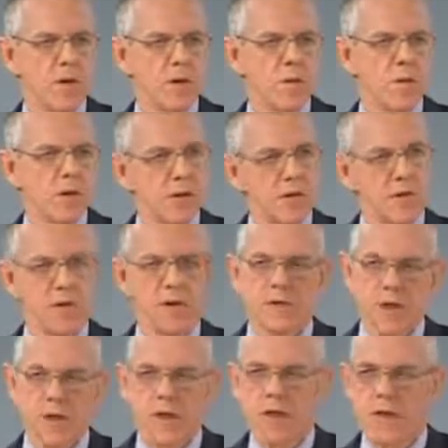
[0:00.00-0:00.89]
What does he
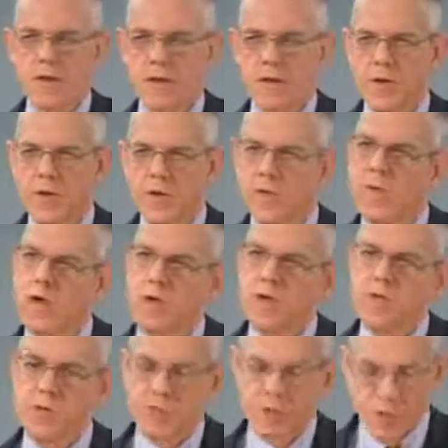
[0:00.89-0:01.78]
tell
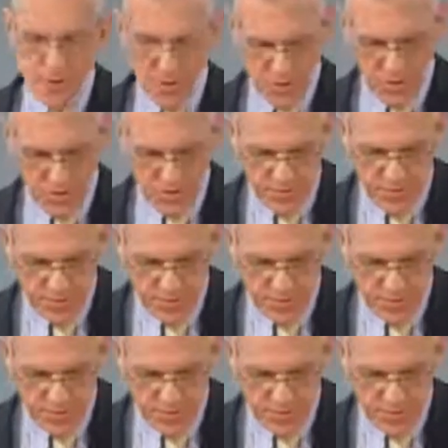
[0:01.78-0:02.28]
Moses to do?